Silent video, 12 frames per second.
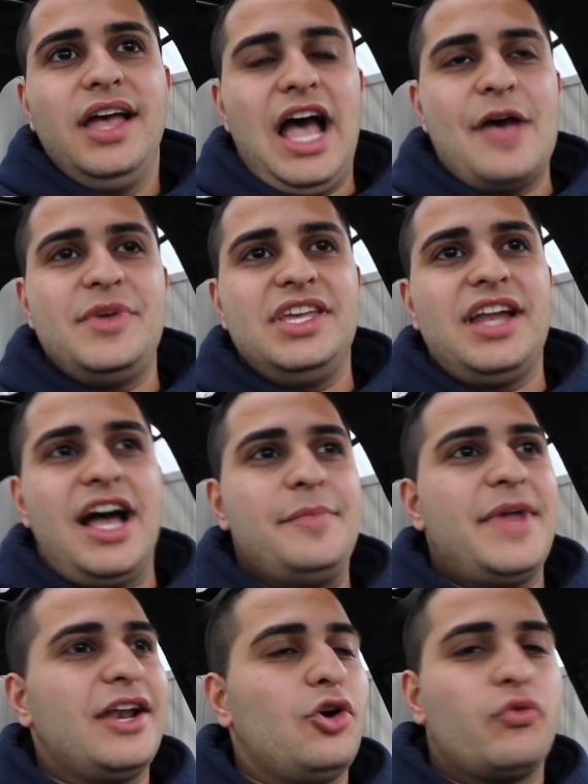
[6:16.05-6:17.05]
I mean, I'm
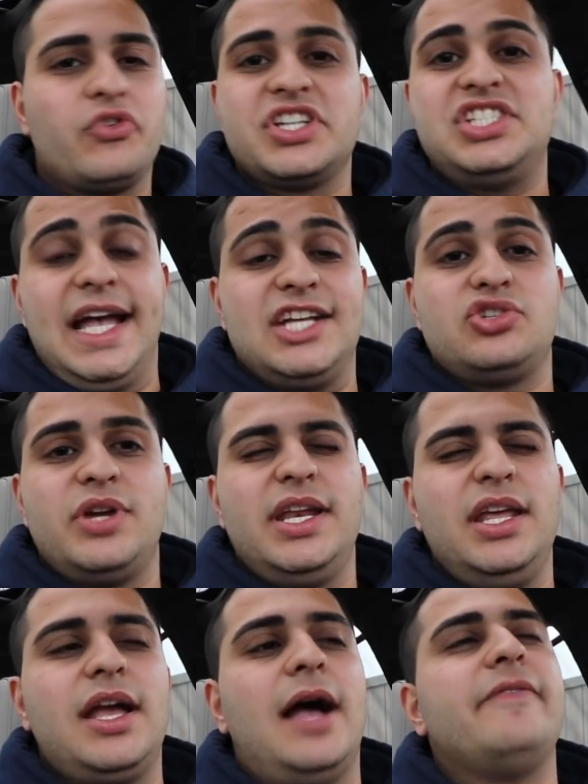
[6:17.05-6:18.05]
not over exaggerating.